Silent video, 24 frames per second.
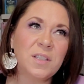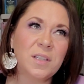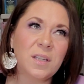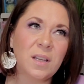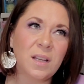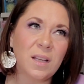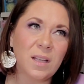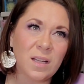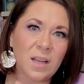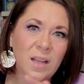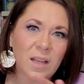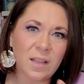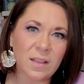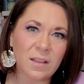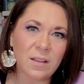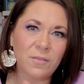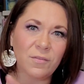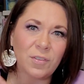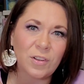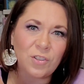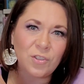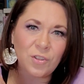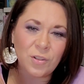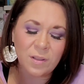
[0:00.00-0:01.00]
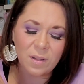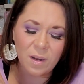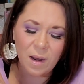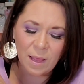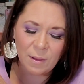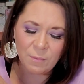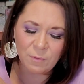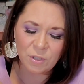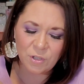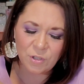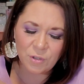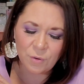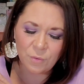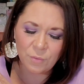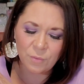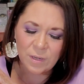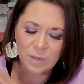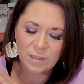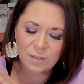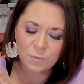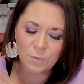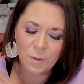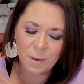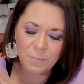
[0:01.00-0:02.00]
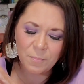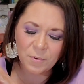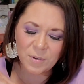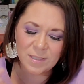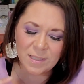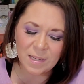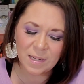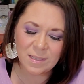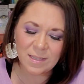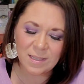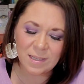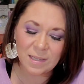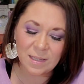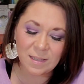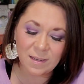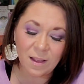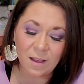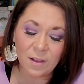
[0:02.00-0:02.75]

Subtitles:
in the vision that I was shown is representing an